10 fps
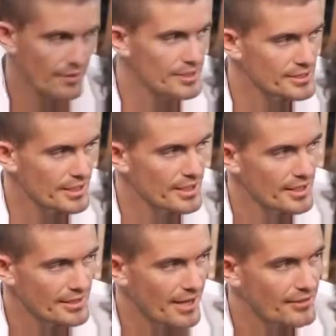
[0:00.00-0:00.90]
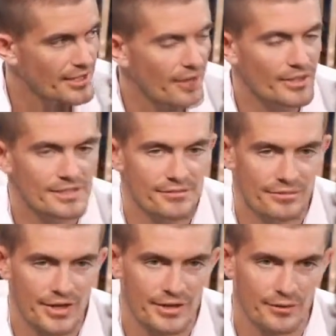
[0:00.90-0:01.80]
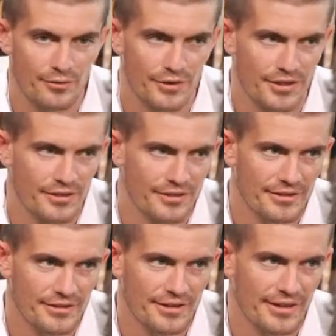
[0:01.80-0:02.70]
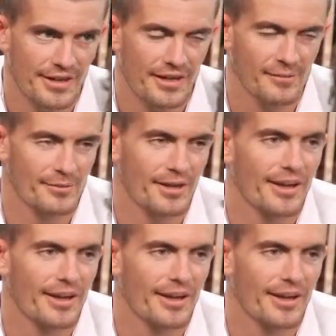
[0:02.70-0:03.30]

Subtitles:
now he's afraid over there. I got